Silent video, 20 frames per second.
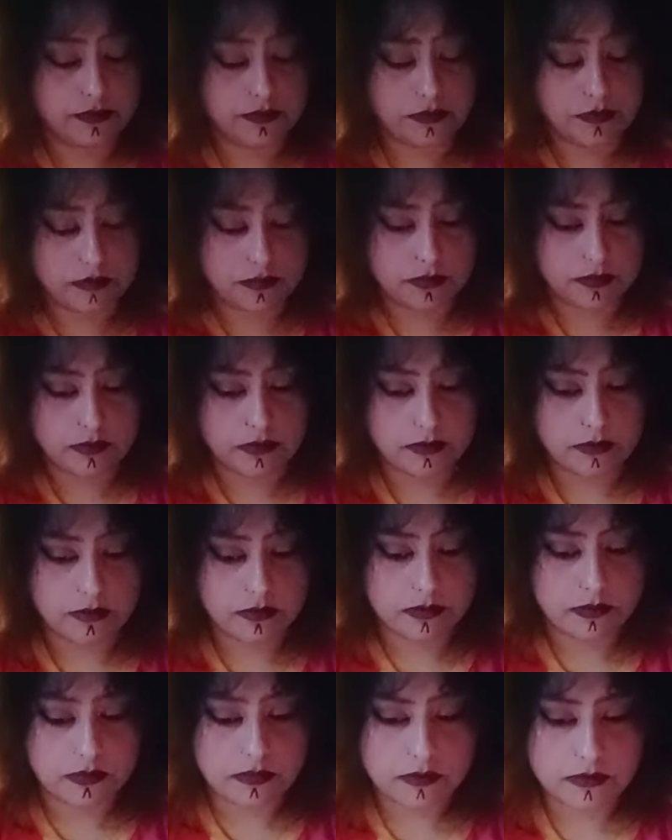
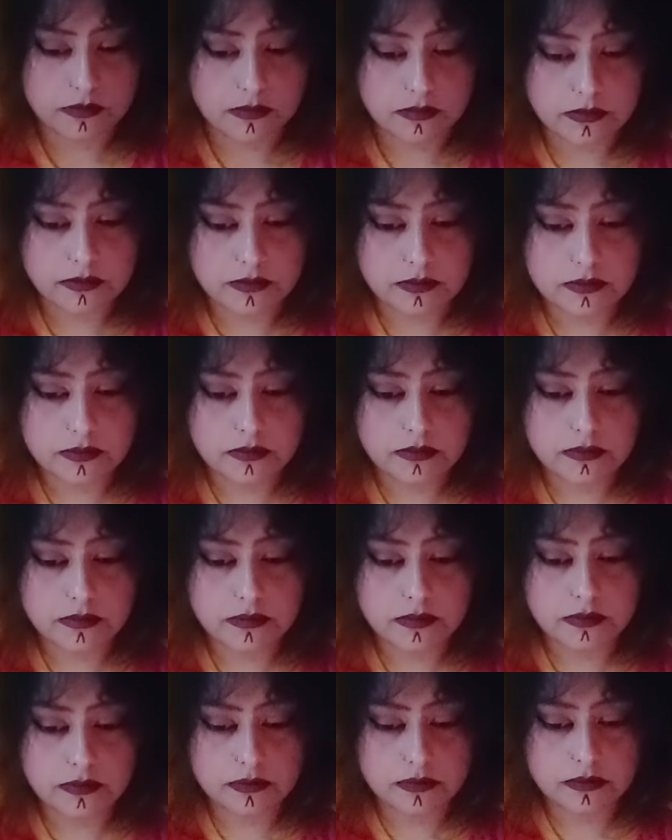
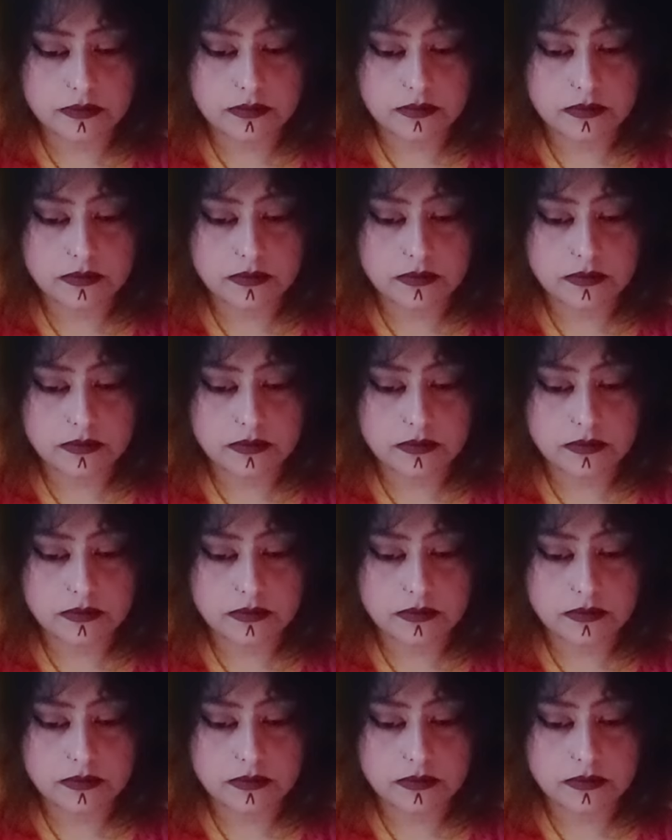(no one is talking)